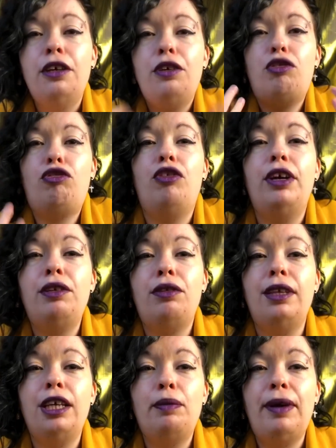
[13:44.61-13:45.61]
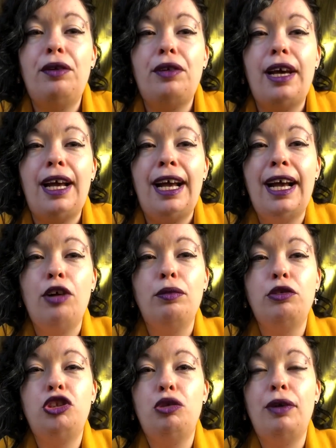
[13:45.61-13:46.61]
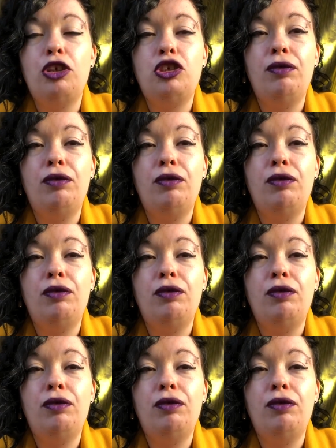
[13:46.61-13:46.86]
Try to think about how much you actually